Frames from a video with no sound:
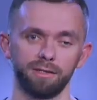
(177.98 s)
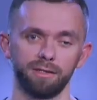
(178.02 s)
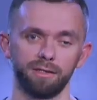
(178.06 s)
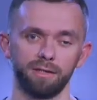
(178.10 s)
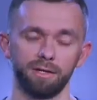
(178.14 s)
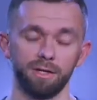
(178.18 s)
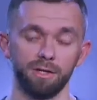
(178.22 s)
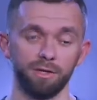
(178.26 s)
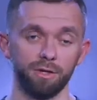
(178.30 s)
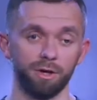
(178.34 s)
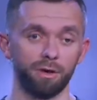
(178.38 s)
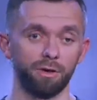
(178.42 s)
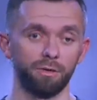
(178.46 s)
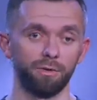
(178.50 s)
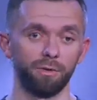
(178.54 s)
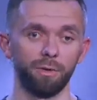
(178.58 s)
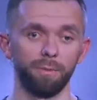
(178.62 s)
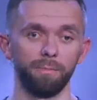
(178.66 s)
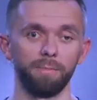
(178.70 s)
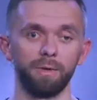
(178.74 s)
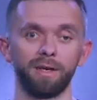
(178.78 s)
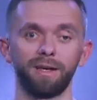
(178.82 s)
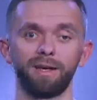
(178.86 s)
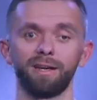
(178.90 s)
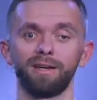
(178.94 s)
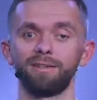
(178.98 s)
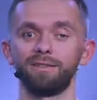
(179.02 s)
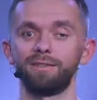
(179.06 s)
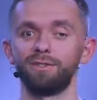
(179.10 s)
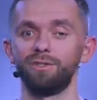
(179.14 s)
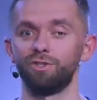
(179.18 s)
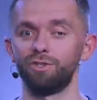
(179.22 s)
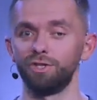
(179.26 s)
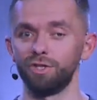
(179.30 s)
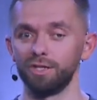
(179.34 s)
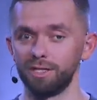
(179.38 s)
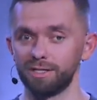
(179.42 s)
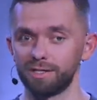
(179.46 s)
No, because
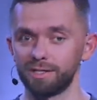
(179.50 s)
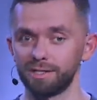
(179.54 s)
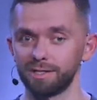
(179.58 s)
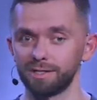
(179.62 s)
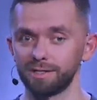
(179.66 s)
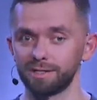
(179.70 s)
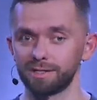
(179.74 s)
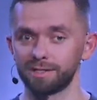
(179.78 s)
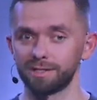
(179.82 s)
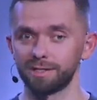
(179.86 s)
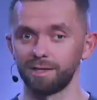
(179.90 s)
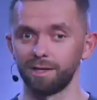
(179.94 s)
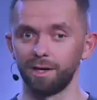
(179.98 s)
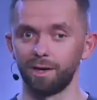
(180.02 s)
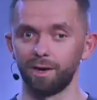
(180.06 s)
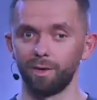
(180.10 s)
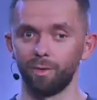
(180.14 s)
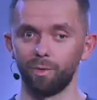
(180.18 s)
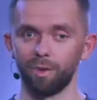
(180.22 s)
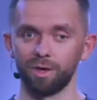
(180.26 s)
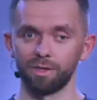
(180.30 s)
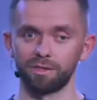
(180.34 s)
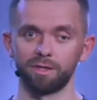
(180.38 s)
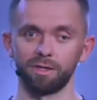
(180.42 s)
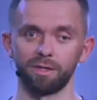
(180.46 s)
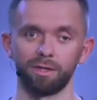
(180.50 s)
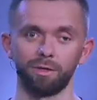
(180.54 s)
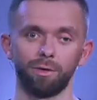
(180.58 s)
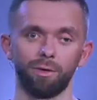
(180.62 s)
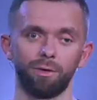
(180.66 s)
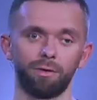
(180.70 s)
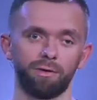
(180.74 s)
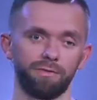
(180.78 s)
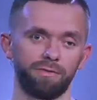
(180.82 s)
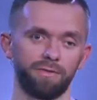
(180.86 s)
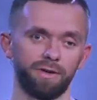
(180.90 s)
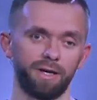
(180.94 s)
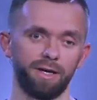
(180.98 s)
Jesus wasn't
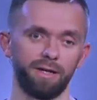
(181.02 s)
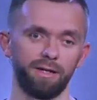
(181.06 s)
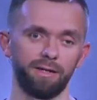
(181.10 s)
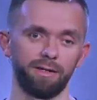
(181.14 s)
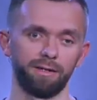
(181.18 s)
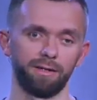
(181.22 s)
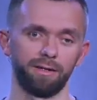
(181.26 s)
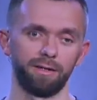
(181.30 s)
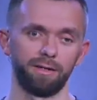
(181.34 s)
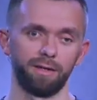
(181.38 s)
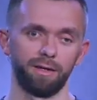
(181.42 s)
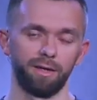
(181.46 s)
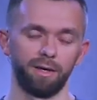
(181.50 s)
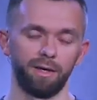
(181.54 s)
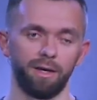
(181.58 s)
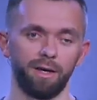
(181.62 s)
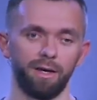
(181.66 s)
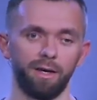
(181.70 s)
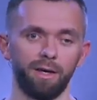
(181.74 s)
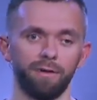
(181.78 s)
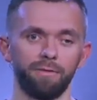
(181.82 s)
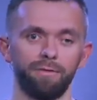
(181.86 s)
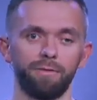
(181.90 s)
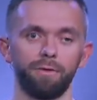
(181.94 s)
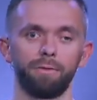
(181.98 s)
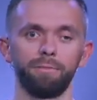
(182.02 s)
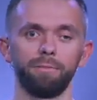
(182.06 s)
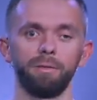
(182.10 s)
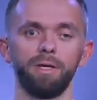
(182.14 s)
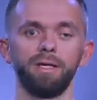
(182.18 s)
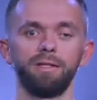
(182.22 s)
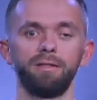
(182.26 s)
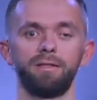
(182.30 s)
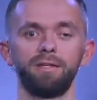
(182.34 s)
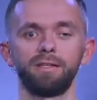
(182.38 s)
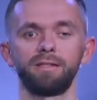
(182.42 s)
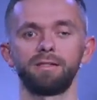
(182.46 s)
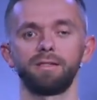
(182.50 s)
glorified. For me,
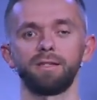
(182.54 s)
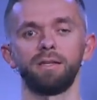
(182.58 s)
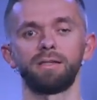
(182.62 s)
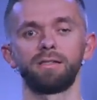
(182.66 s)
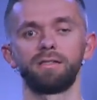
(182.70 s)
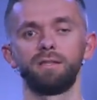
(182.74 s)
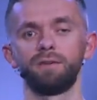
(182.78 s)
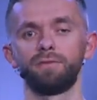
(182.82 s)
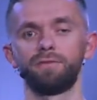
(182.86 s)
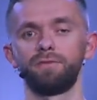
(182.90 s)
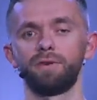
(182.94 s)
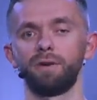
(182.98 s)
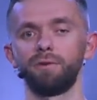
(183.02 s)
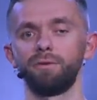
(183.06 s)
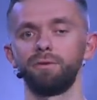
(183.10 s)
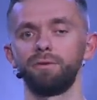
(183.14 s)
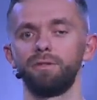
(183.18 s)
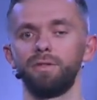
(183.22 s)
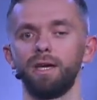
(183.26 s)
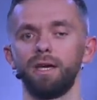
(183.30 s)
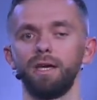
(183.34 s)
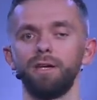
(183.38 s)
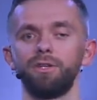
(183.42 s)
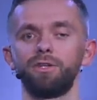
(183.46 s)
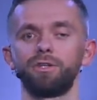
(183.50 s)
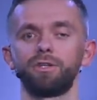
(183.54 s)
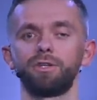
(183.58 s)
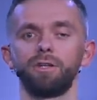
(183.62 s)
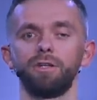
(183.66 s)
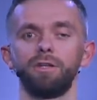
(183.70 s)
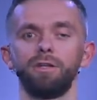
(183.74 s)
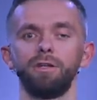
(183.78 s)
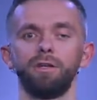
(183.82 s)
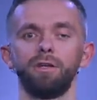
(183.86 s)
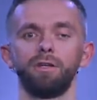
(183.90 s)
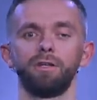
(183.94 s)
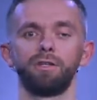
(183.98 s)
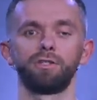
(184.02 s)
this is the foundation
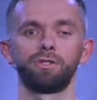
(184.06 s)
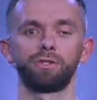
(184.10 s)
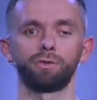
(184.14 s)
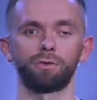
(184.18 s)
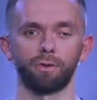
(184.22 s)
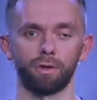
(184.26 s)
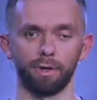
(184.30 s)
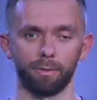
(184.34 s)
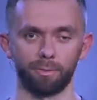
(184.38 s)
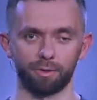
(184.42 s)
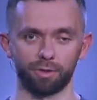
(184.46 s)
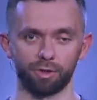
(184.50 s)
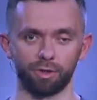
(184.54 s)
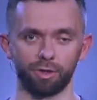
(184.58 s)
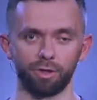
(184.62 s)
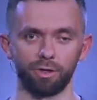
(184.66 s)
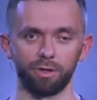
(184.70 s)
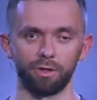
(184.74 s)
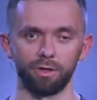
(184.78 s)
scripture